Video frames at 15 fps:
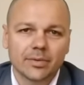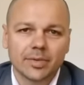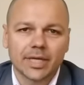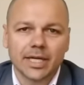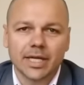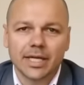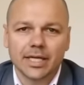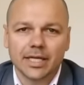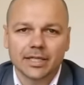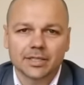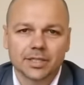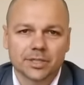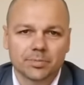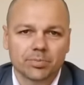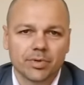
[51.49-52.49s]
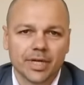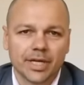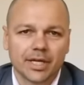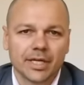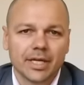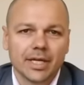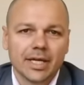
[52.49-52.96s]
We're heading into
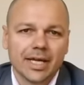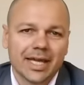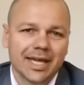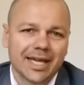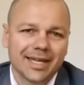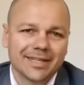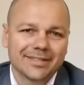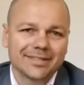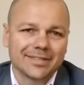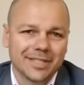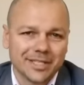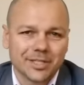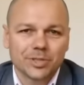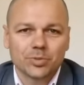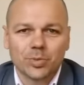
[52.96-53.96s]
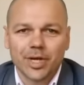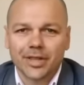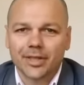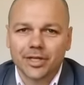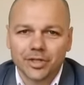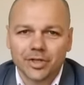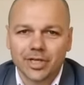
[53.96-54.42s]
spring and this is where
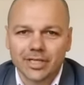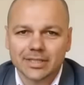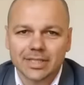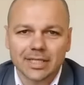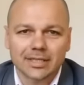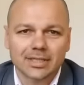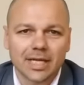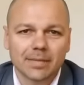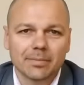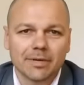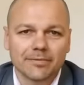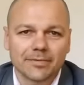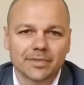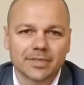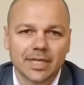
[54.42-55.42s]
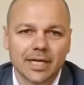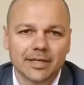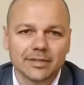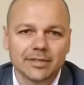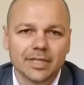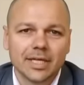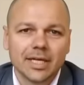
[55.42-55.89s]
the new listings come up for
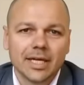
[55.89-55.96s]
sale.